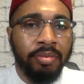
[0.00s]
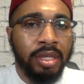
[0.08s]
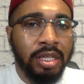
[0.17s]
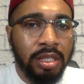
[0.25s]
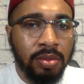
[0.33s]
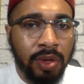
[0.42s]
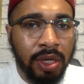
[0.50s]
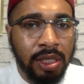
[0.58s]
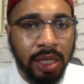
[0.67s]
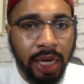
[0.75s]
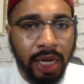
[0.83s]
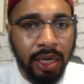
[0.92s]
But this is what it
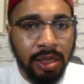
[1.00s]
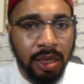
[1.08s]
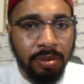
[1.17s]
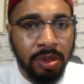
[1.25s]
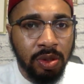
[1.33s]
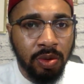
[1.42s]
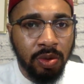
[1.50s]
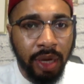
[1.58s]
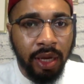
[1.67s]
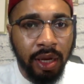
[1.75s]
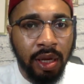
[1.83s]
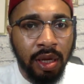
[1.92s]
says. And I'm going to zoom in.